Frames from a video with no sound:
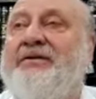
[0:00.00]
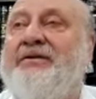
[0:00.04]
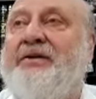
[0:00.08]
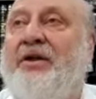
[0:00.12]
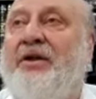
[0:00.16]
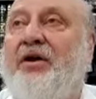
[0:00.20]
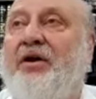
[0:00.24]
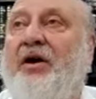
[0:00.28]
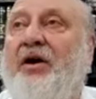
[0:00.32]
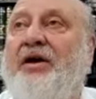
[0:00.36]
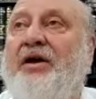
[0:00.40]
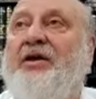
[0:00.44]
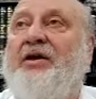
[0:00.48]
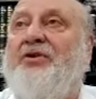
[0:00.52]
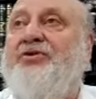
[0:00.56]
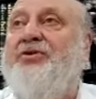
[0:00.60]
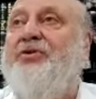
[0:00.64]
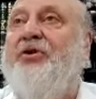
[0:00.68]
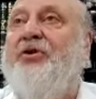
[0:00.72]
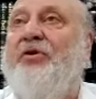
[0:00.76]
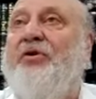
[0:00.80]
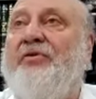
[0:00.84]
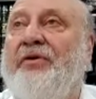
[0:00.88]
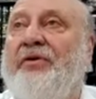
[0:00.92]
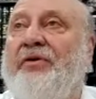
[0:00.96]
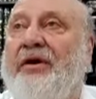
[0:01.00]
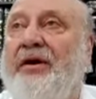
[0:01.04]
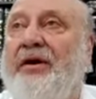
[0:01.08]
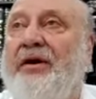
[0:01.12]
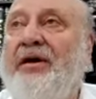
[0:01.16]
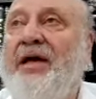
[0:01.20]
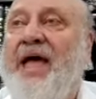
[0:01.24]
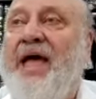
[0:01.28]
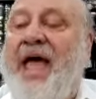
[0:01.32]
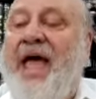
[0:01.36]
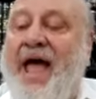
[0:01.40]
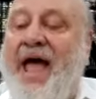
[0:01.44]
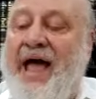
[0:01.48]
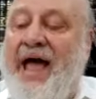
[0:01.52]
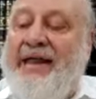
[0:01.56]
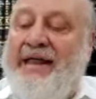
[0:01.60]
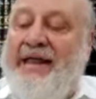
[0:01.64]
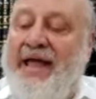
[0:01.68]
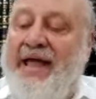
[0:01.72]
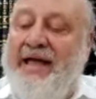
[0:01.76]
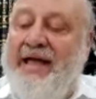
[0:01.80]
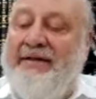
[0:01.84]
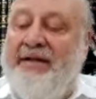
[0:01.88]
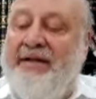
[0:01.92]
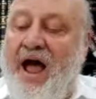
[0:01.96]
So it should go there. And
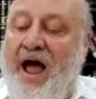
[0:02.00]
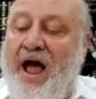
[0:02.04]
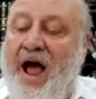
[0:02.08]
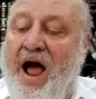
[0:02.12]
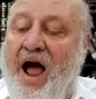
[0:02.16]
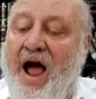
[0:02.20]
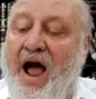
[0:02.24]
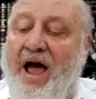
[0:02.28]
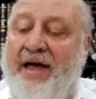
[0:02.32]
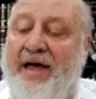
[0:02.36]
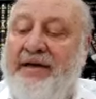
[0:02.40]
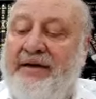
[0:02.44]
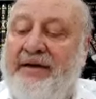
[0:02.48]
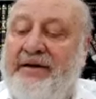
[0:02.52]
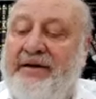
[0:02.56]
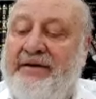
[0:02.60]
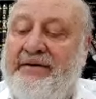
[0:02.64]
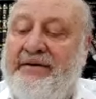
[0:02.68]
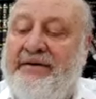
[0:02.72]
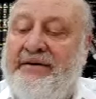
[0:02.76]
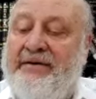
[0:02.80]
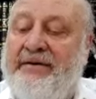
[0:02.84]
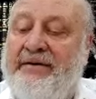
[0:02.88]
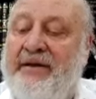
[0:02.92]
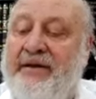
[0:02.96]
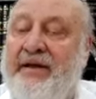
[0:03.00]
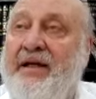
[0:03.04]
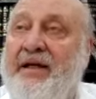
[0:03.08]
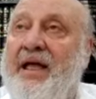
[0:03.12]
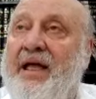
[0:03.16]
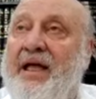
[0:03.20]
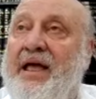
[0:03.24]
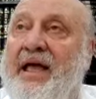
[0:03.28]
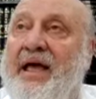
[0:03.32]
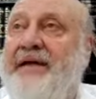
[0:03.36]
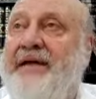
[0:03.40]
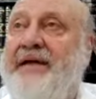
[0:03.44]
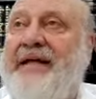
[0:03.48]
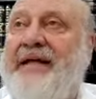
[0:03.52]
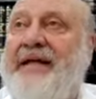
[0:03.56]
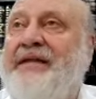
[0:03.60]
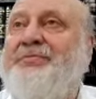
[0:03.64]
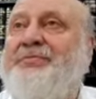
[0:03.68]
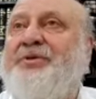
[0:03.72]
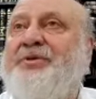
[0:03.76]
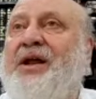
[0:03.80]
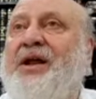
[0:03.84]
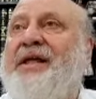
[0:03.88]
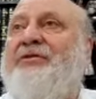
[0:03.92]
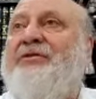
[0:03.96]
yet I can. It's not
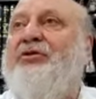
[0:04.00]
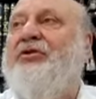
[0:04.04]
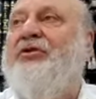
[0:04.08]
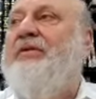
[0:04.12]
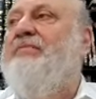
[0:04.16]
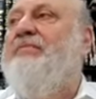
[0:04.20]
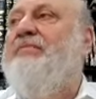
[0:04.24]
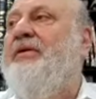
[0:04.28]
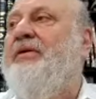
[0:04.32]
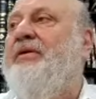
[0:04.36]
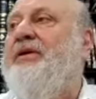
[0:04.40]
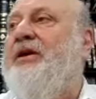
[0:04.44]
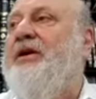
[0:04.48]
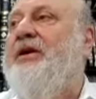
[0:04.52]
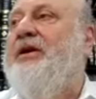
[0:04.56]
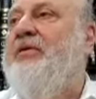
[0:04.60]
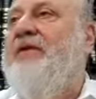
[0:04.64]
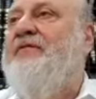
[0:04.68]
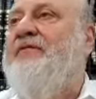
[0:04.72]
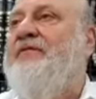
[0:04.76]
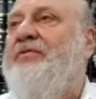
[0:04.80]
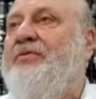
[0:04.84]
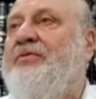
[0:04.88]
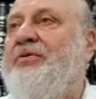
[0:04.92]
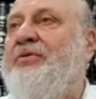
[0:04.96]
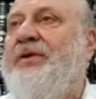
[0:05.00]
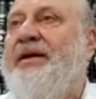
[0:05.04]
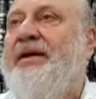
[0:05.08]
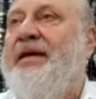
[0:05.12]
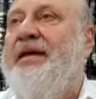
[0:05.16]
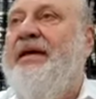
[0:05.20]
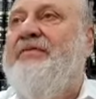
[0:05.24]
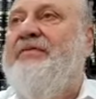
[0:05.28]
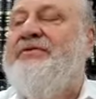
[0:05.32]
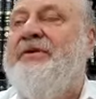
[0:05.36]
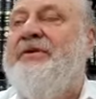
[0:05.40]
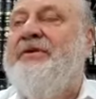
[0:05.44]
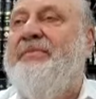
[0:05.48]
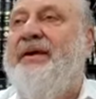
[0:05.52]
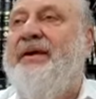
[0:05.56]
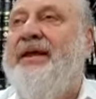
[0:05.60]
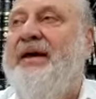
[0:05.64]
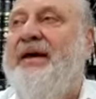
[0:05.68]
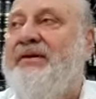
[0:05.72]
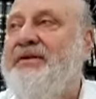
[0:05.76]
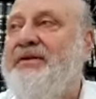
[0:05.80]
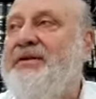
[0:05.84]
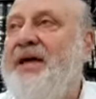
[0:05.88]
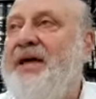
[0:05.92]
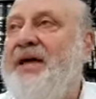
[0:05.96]
that I took the money away from you and I gave it to somebody
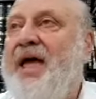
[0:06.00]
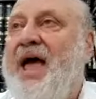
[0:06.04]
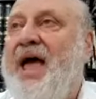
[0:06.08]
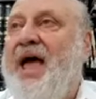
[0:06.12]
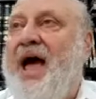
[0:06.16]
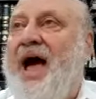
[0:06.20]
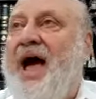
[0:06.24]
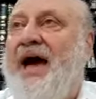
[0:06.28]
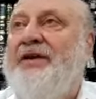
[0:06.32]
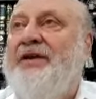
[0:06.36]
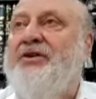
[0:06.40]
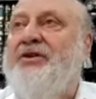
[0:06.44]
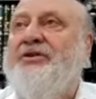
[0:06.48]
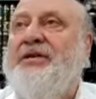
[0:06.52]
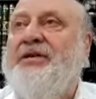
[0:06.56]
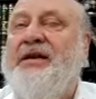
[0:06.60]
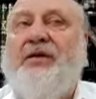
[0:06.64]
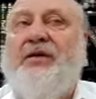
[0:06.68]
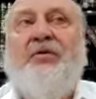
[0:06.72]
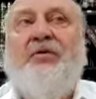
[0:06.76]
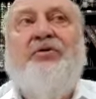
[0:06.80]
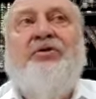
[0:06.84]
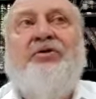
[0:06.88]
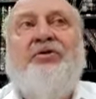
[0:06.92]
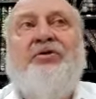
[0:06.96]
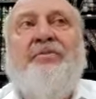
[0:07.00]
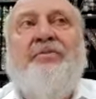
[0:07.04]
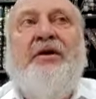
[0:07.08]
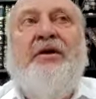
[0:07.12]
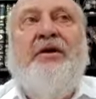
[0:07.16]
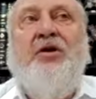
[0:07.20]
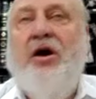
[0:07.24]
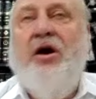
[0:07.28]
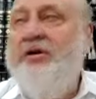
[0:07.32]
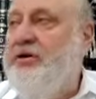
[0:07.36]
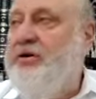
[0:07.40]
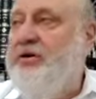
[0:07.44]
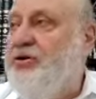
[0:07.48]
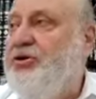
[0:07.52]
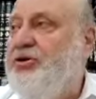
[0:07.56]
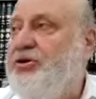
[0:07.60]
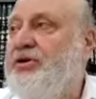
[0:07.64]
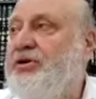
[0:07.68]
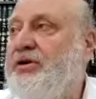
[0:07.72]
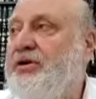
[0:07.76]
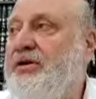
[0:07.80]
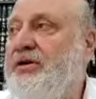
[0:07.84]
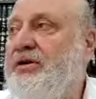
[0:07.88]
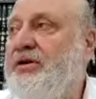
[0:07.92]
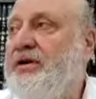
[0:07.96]
else. I just said I want you to be a yodesh.
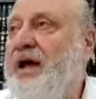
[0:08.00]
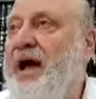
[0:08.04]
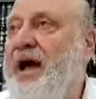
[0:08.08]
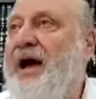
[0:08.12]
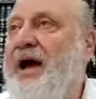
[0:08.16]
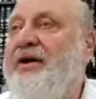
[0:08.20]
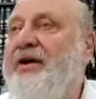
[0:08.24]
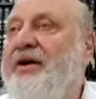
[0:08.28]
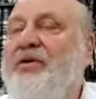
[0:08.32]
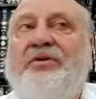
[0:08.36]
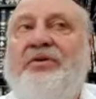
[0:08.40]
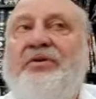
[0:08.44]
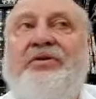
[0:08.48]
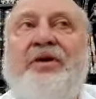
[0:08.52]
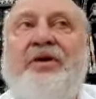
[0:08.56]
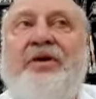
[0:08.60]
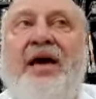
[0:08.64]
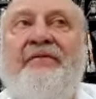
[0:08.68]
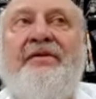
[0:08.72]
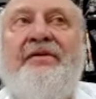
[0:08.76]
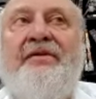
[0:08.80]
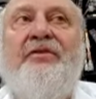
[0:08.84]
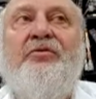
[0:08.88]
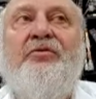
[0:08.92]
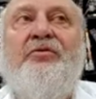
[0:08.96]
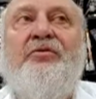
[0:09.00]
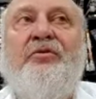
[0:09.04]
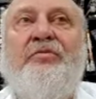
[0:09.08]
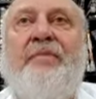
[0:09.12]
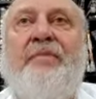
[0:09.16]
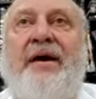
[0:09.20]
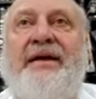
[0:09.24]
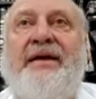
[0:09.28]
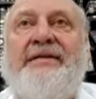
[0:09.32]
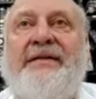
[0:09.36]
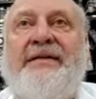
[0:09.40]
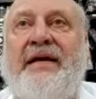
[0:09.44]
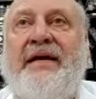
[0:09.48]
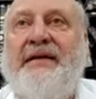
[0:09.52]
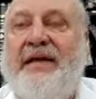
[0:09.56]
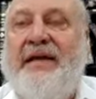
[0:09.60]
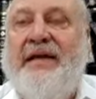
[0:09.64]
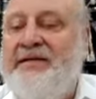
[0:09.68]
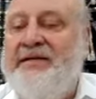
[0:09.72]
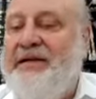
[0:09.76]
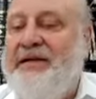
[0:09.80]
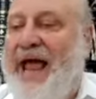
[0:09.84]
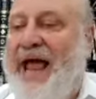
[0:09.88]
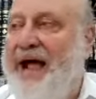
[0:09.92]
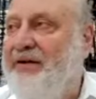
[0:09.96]
I don't want you to have anything to do with my estate.
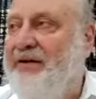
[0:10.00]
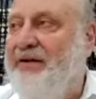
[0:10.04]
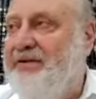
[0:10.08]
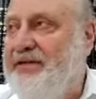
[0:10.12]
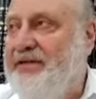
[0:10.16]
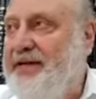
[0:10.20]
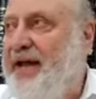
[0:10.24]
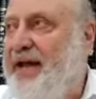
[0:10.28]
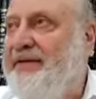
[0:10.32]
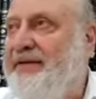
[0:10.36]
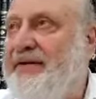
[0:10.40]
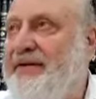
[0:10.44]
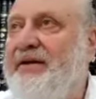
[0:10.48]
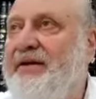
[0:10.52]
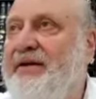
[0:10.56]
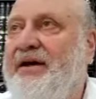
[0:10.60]
It's al sneder.